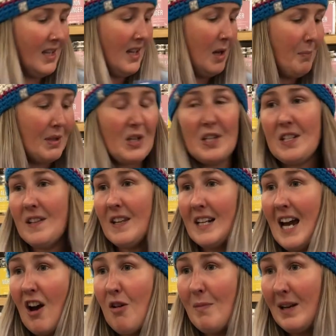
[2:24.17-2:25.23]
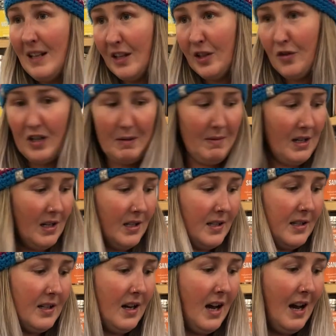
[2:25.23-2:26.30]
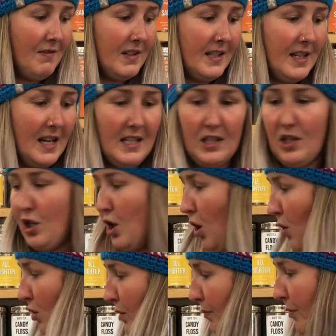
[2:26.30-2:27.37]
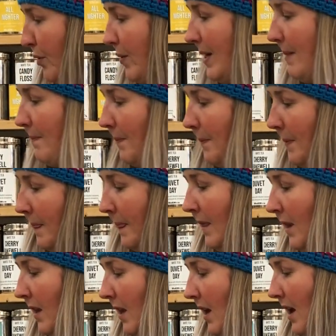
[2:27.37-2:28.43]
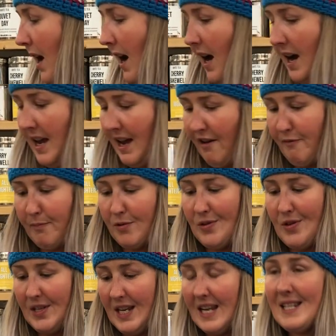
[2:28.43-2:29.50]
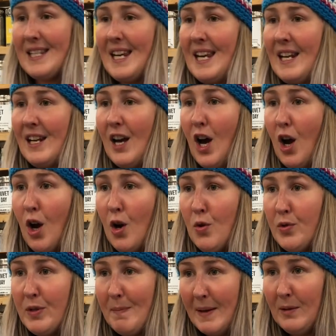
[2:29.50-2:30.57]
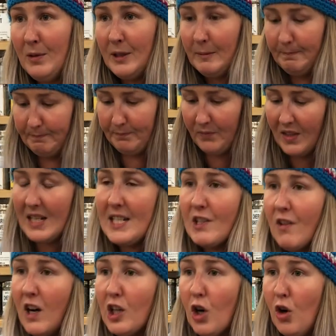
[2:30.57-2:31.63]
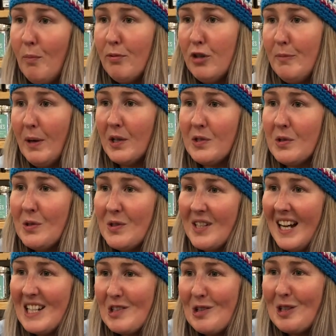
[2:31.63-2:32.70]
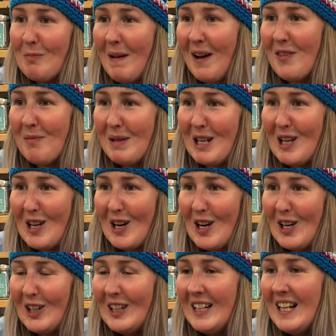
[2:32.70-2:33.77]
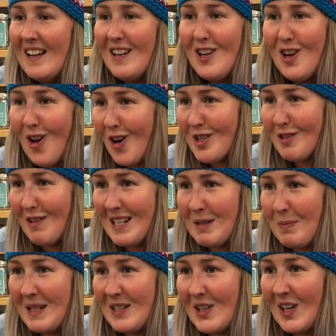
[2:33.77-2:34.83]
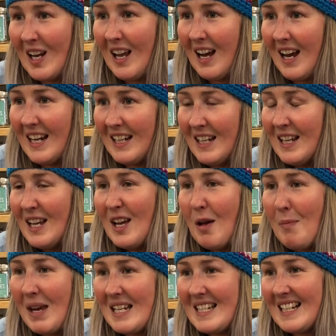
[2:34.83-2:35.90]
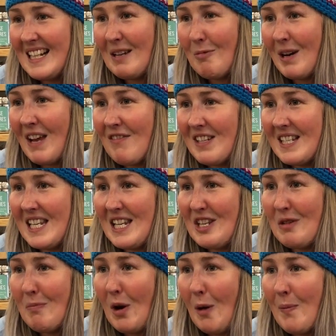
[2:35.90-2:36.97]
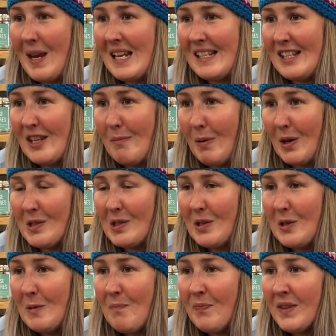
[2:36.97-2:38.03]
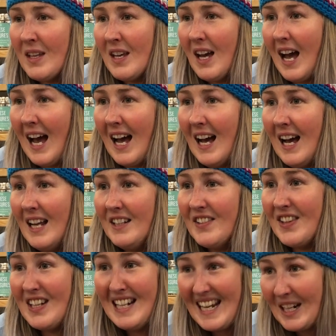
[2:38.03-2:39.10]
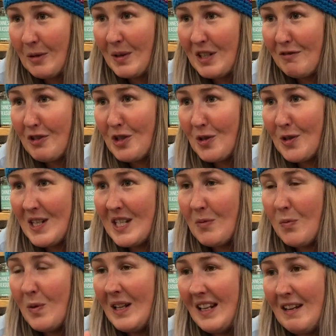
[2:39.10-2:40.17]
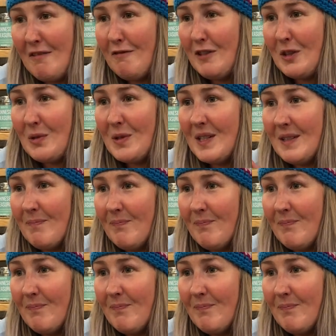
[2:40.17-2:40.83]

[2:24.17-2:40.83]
Because of the caramel and the creaminess, I've decided to cold brew it. I have brewed it in oat milk. These are our cold brew bottles. I talk about them a lot, lots of recipes online. Basically, whatever tea you pop into the bottle and liquid of choice will infuse.